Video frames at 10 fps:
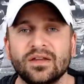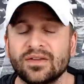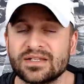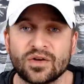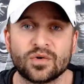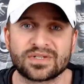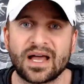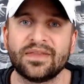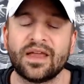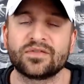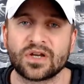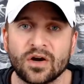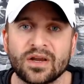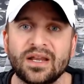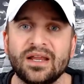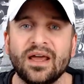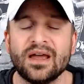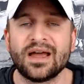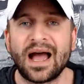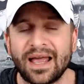the list goes on. They have targeted
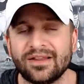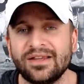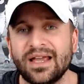highly,